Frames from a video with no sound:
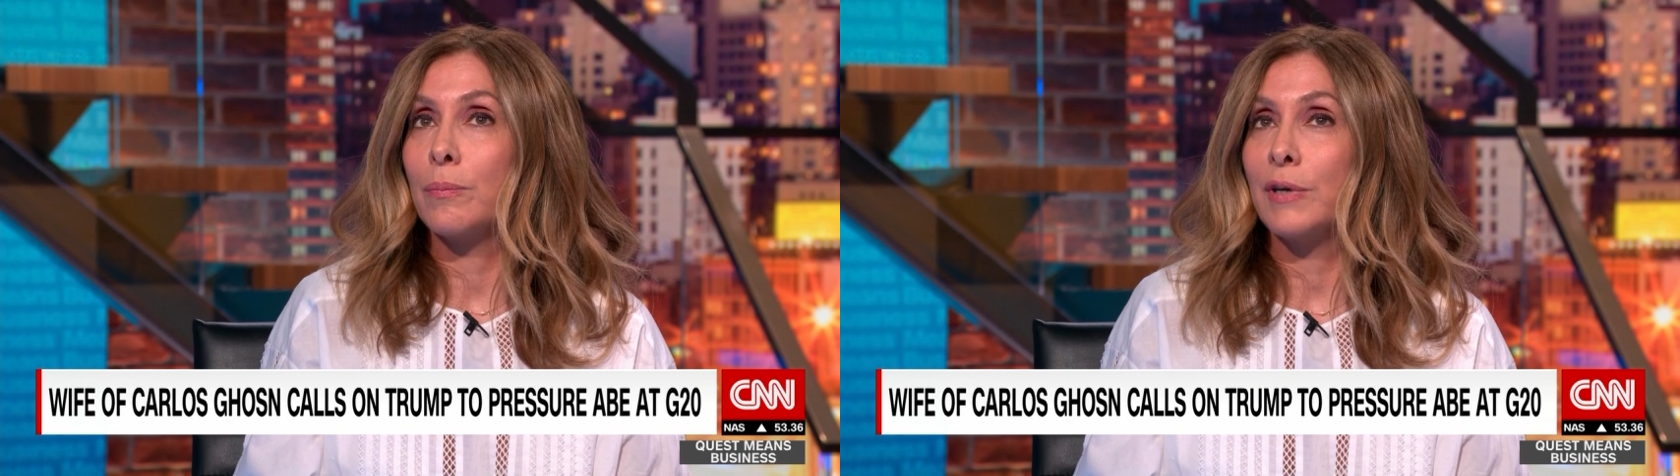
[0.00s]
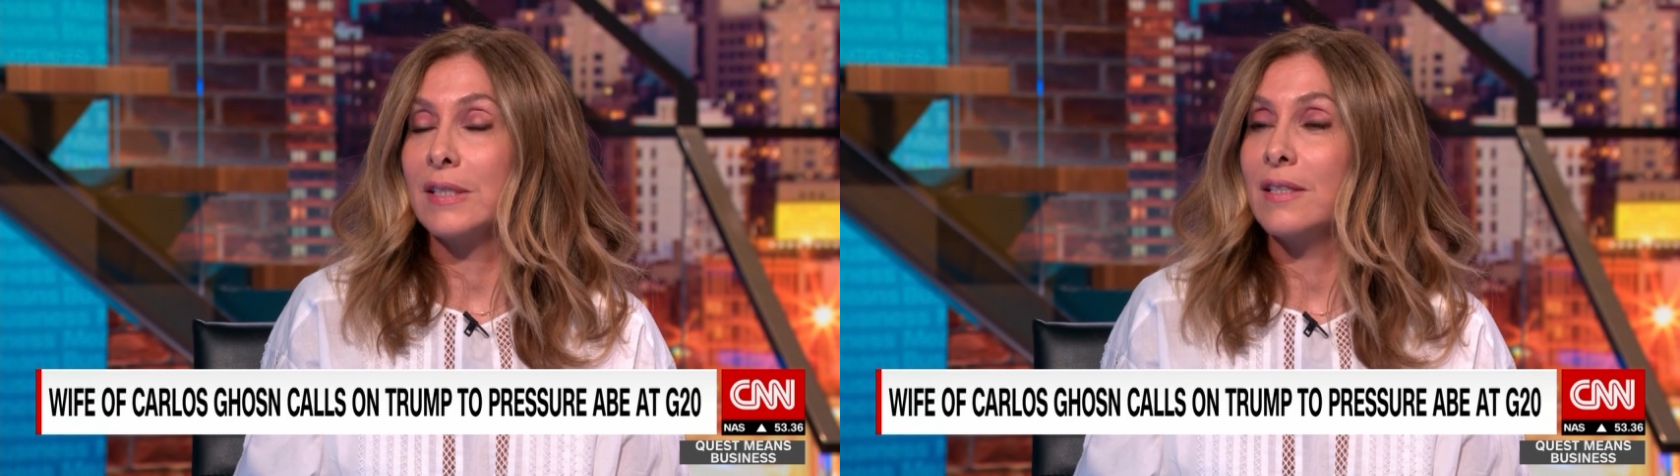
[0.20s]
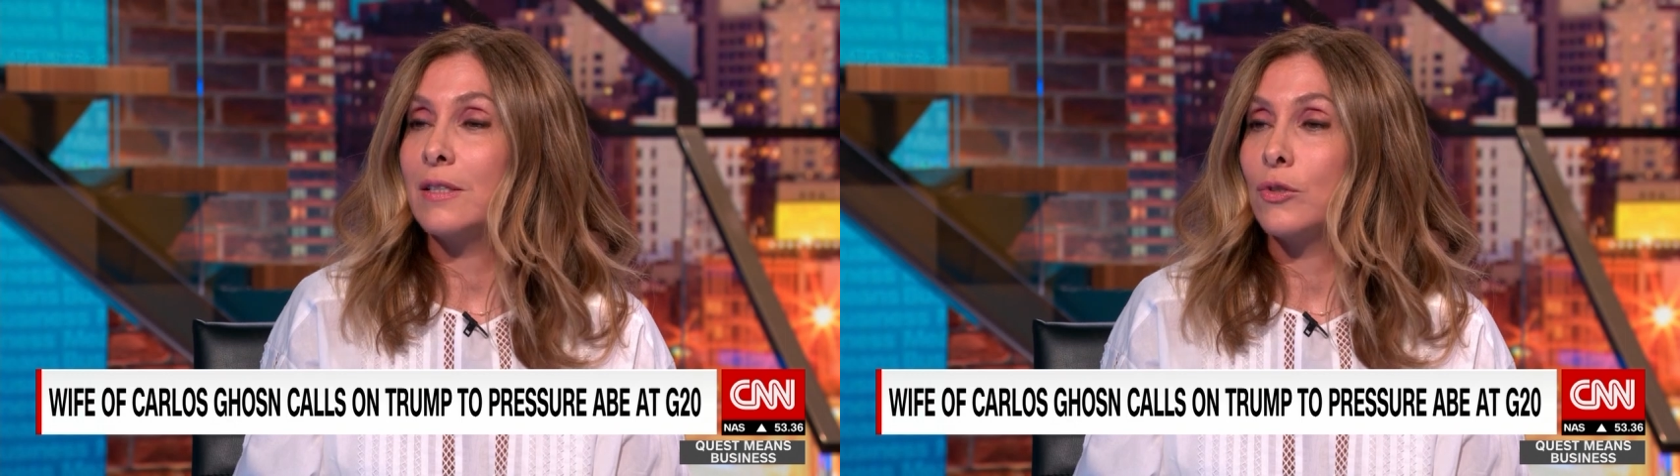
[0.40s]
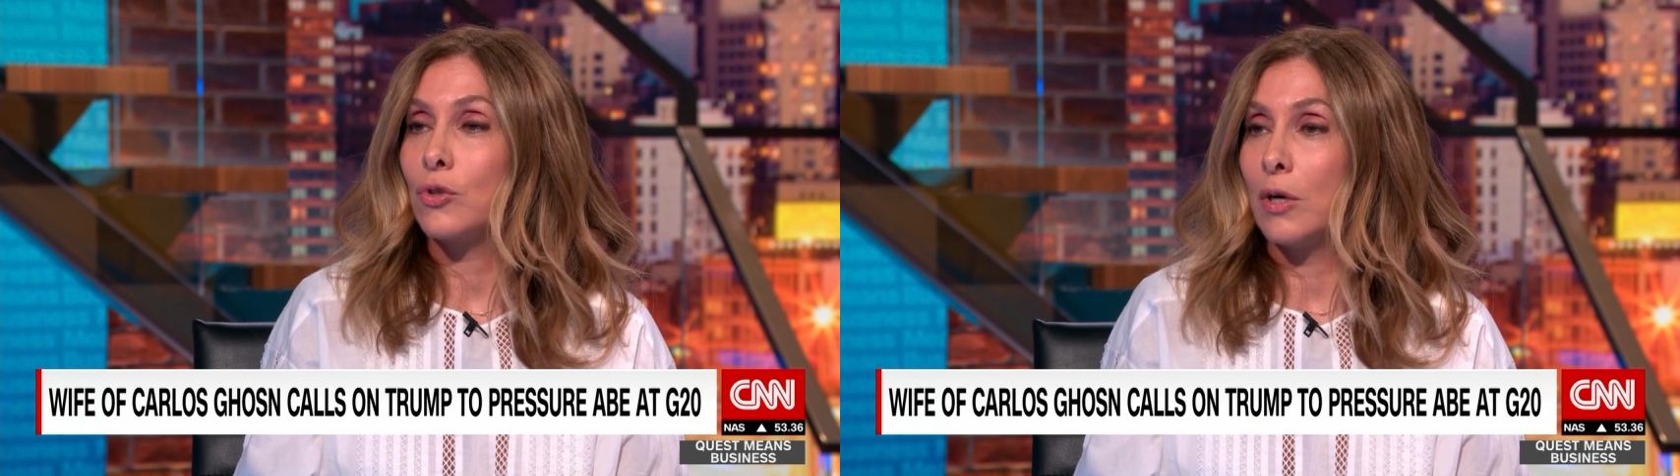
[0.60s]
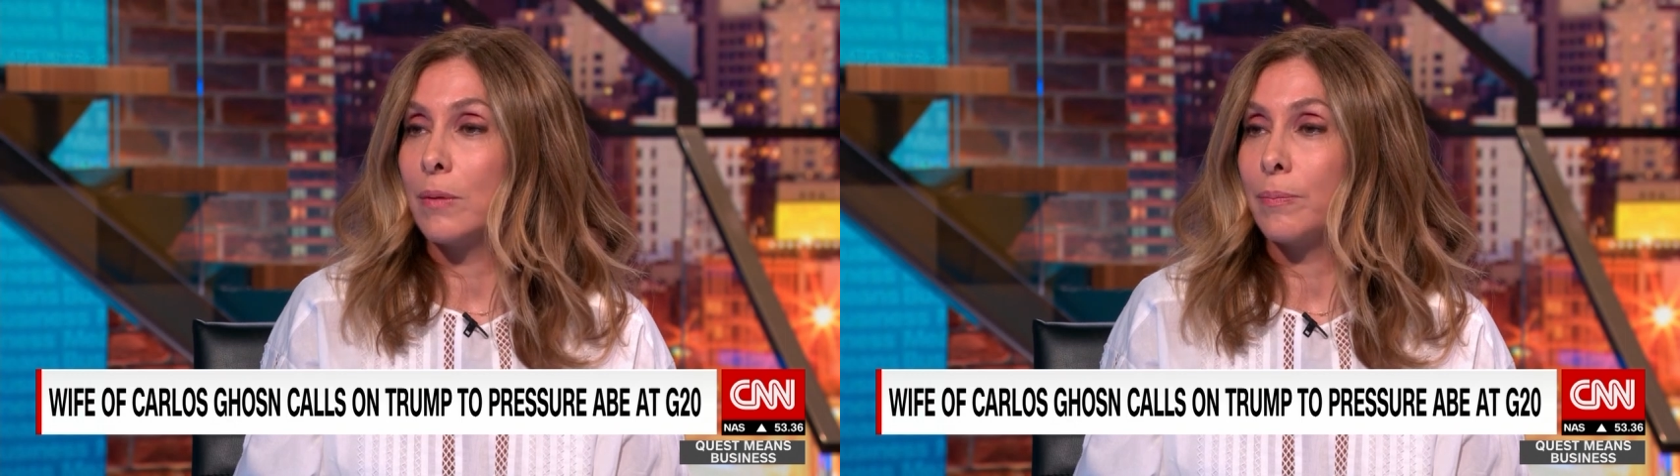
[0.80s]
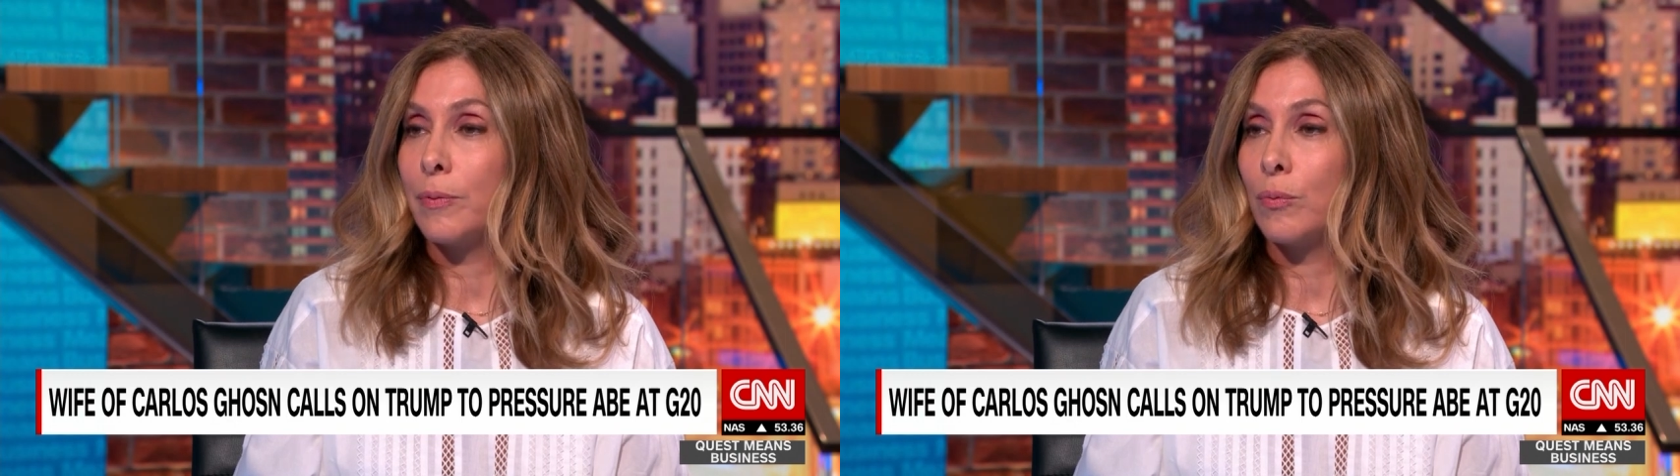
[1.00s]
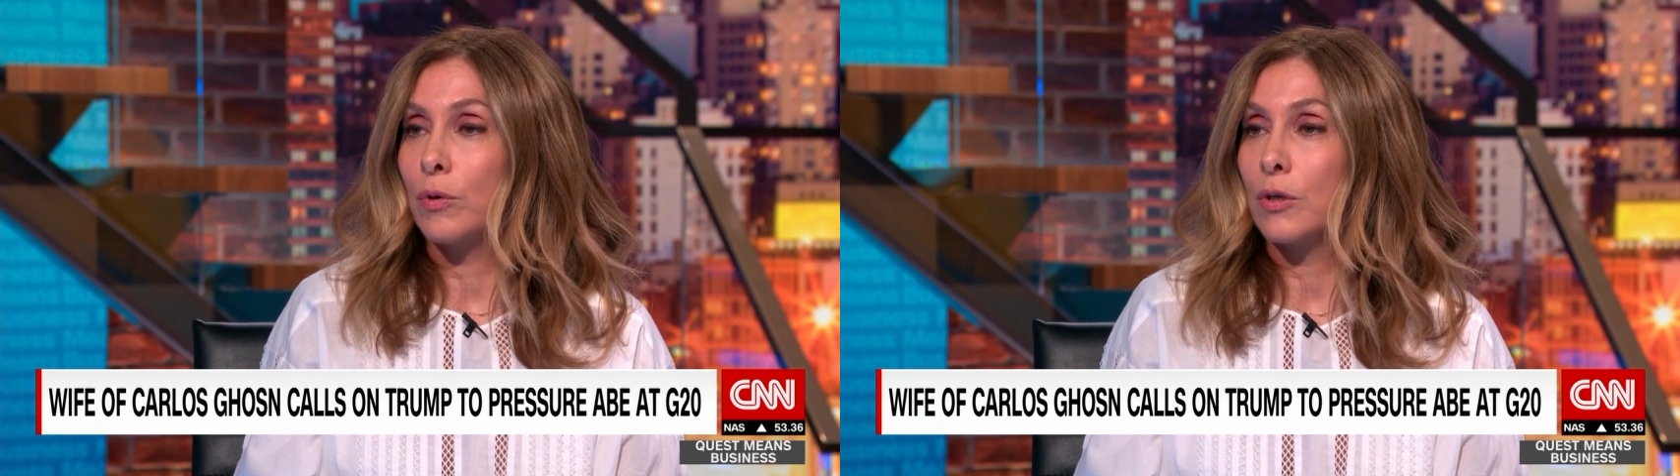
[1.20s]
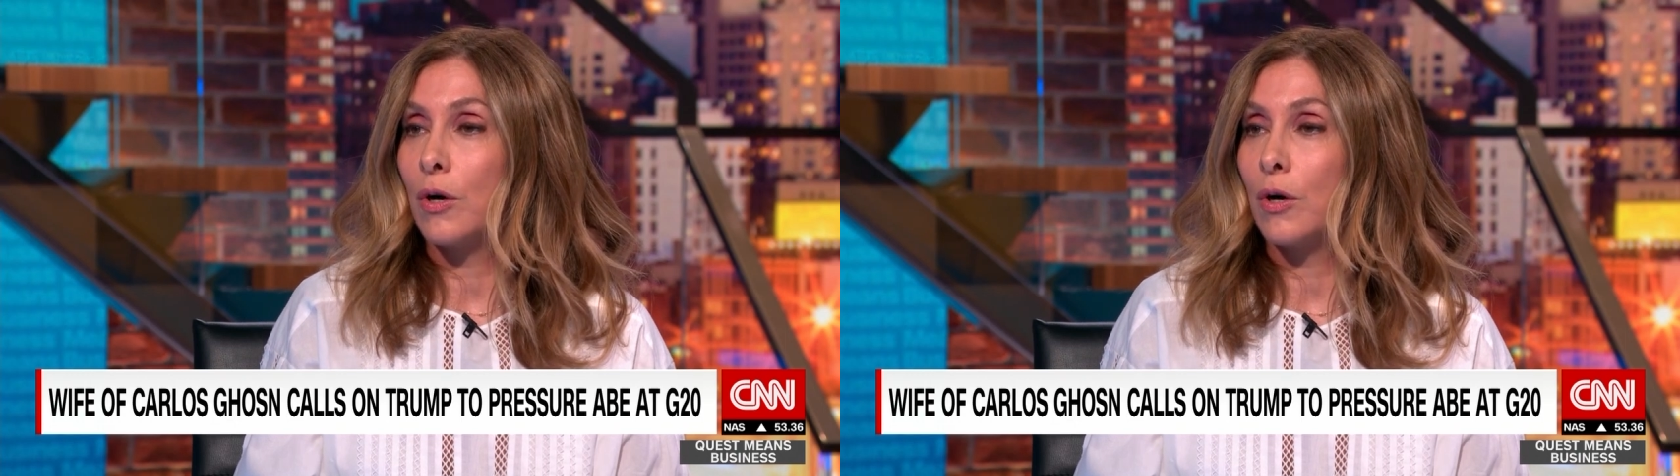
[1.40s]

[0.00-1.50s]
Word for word: President Trump will